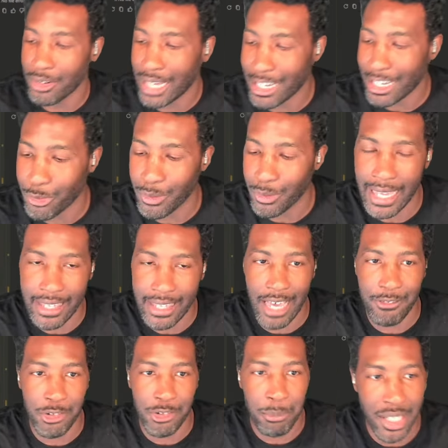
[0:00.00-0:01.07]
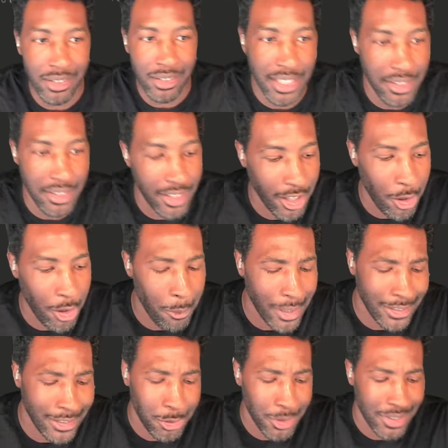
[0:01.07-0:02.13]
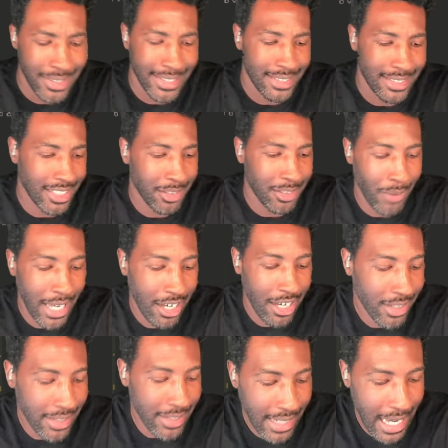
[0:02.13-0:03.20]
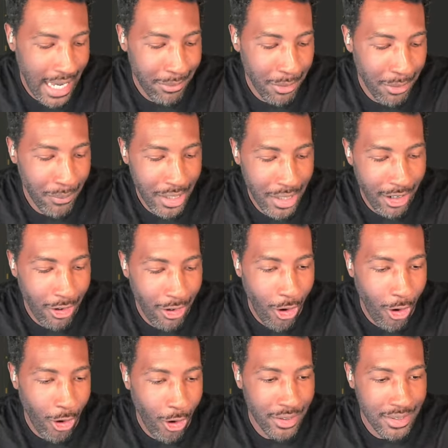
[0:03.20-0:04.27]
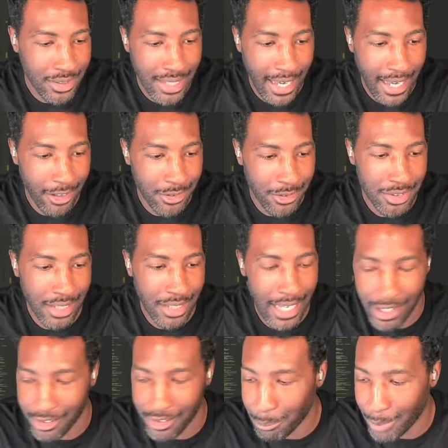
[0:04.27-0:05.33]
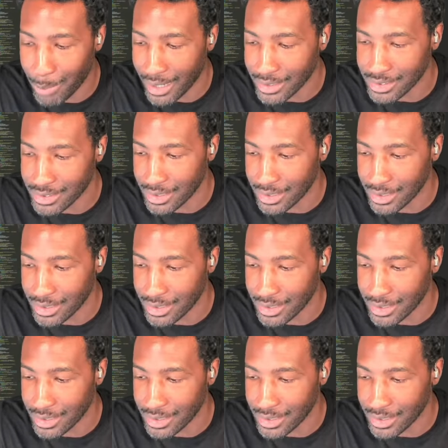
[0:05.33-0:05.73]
I don't like having to build and then go into a CSS file and then have to figure out all the styles out of the box.